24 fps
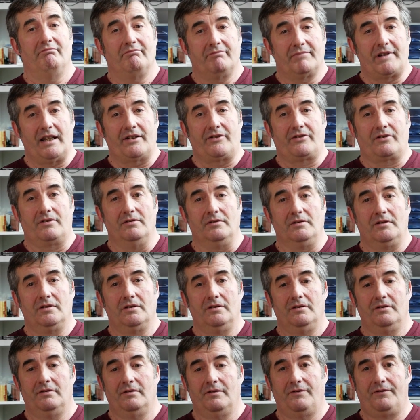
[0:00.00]
That's good
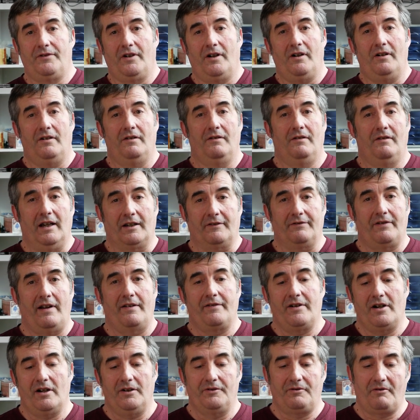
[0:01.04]
for like
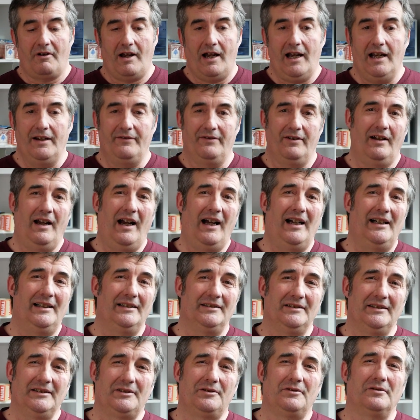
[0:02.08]
5 hour drive.
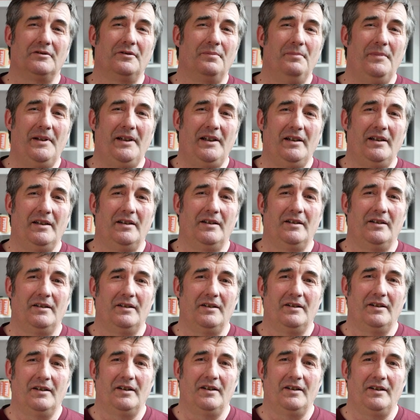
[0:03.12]
It took me
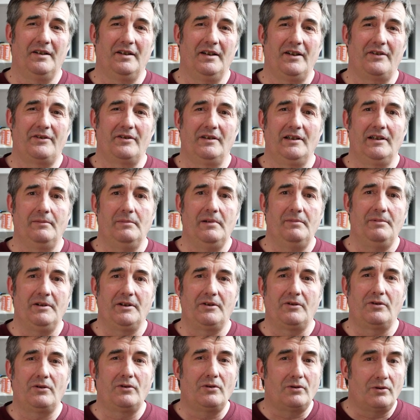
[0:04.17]
yesterday
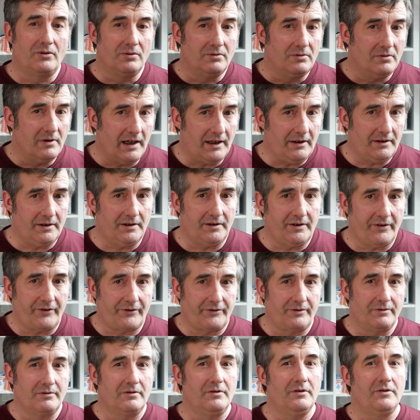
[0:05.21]
maybe 2
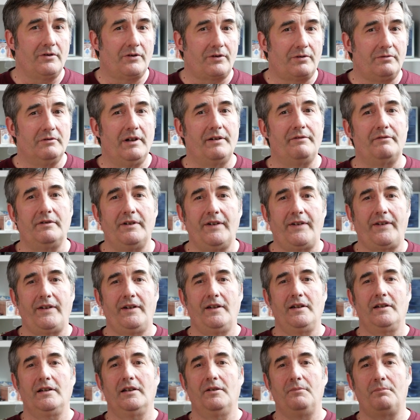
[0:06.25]
hours to go through
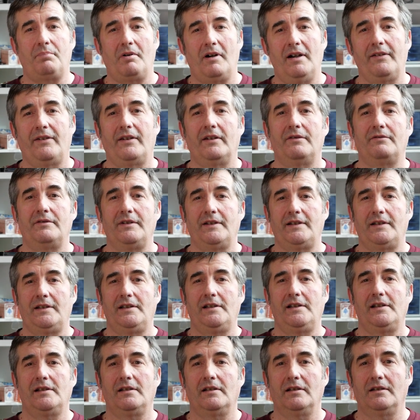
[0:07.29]
everything and price
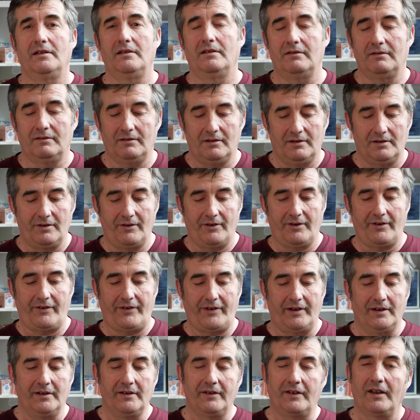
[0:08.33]
everything and all
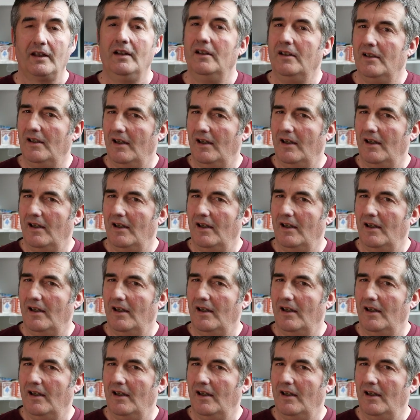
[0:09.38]
those things.